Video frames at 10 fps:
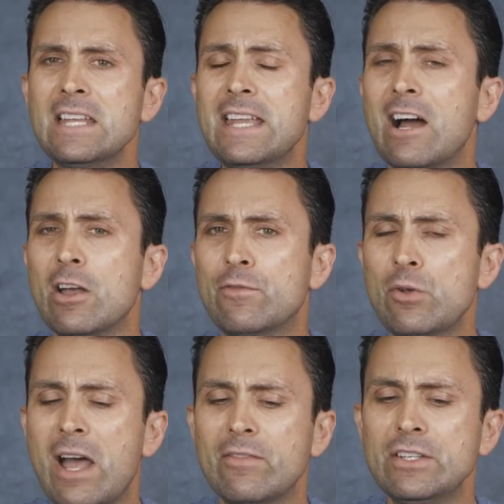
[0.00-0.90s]
Now, if
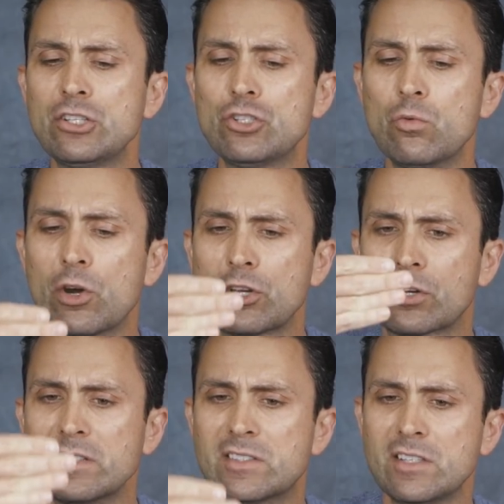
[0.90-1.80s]
you have an issue where you're
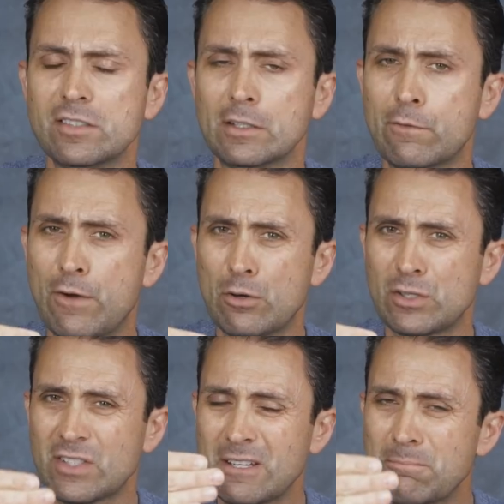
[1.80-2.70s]
consistently
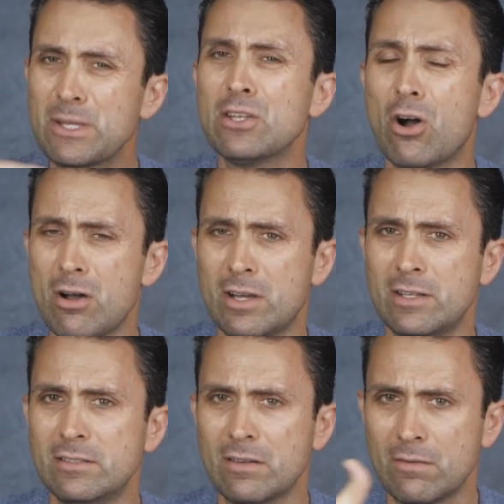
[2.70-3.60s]
focusing
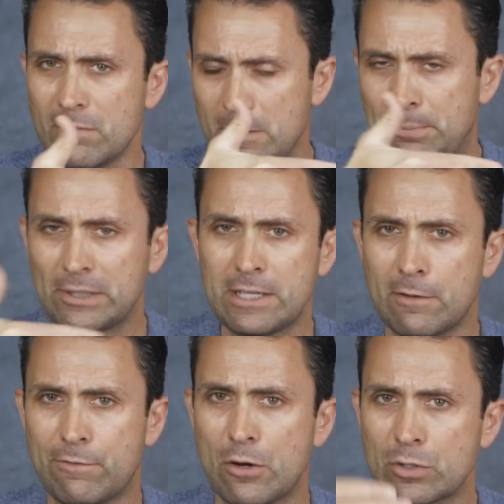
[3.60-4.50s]
beyond the plane
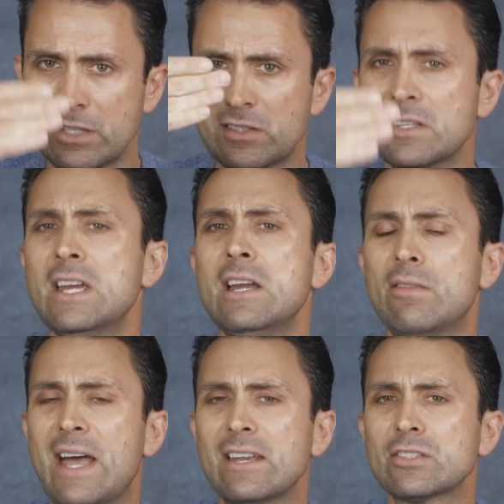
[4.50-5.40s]
of focus,
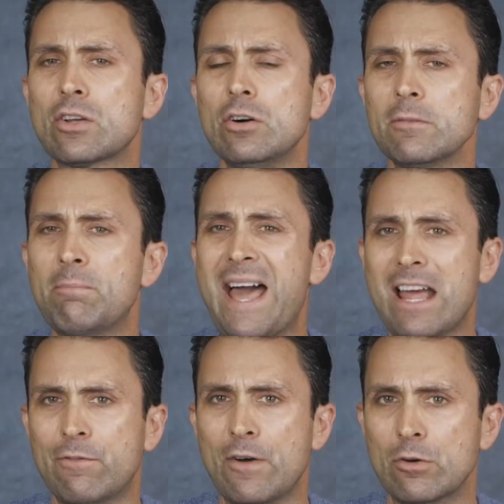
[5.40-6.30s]
that is called
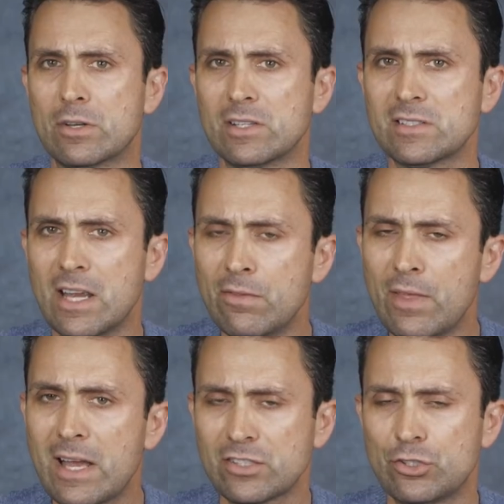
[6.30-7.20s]
back focus. And
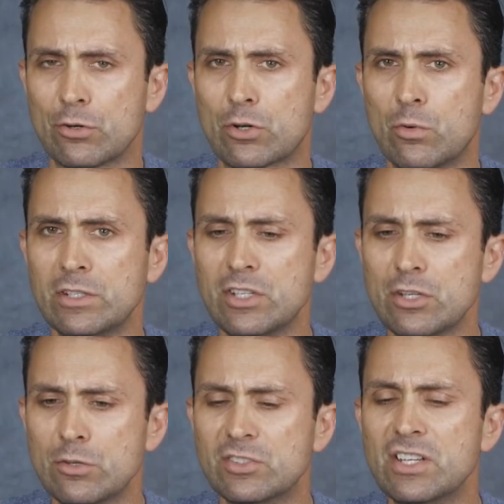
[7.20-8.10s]
thus, you're going to
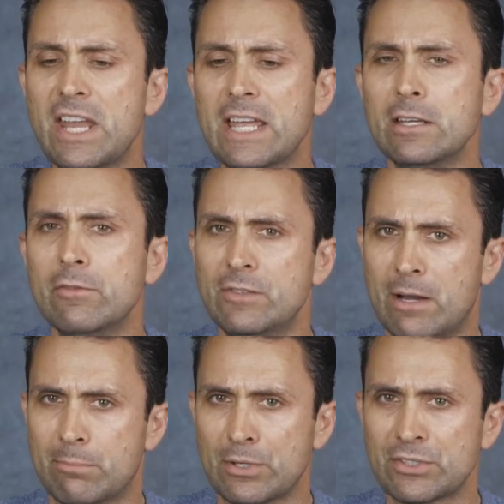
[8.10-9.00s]
use negative
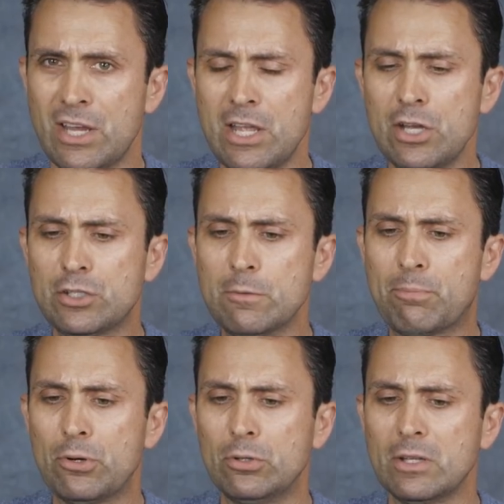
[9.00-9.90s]
numbers to
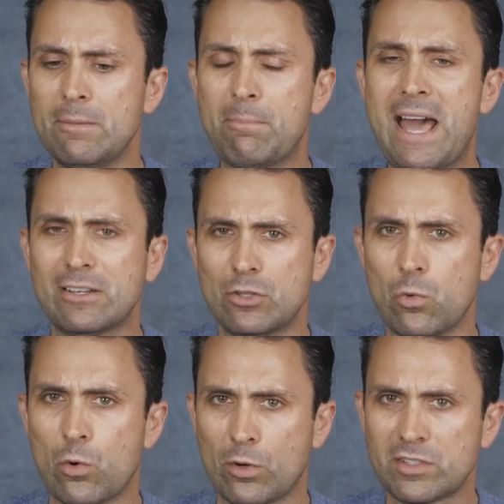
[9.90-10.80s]
pull it back
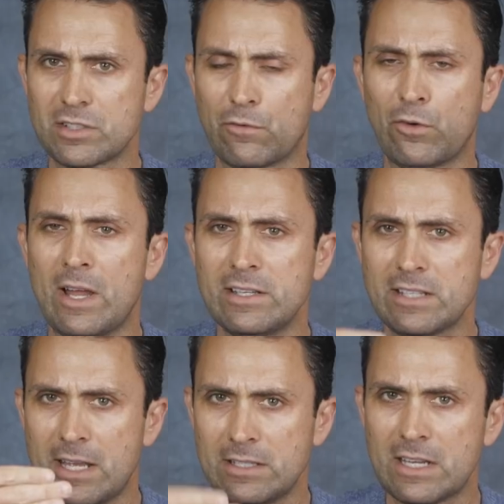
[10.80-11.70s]
towards the front
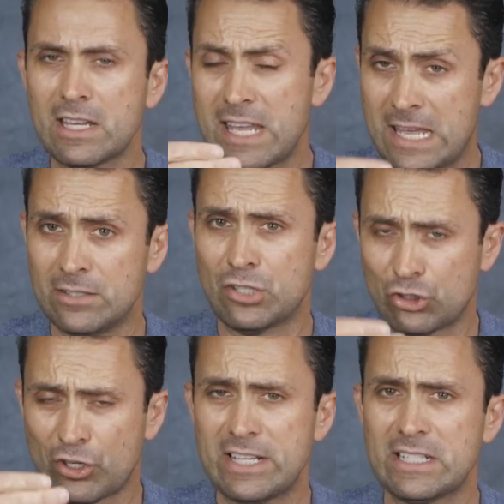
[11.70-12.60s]
and again, to
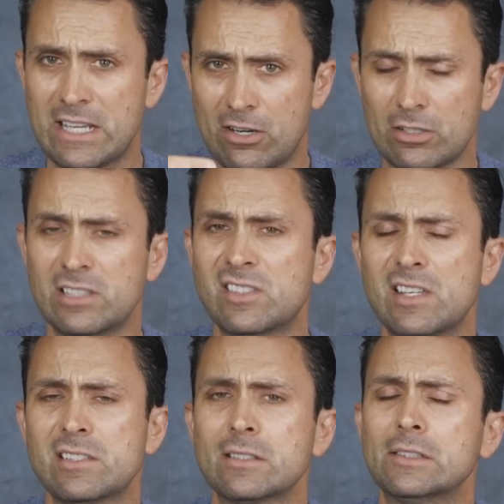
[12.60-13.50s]
try to get
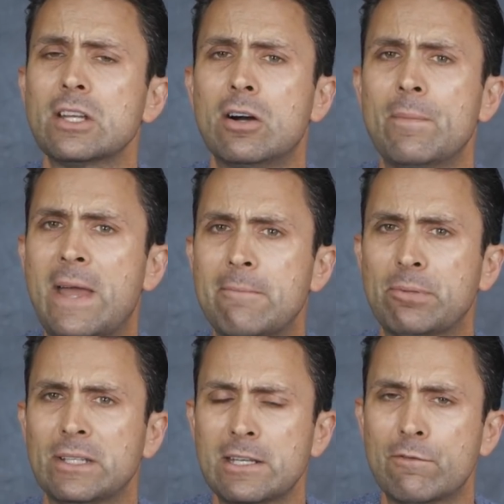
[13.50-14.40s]
consistently on that
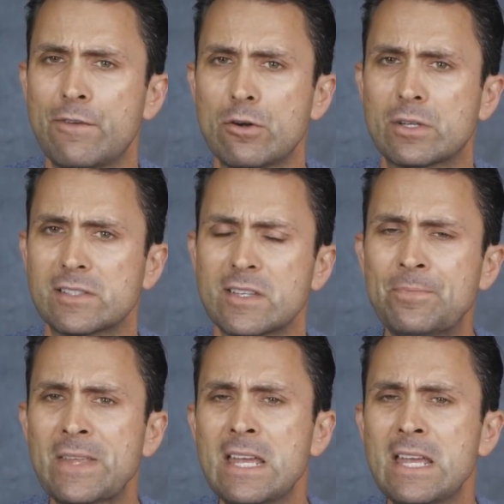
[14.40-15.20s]
plane of focus.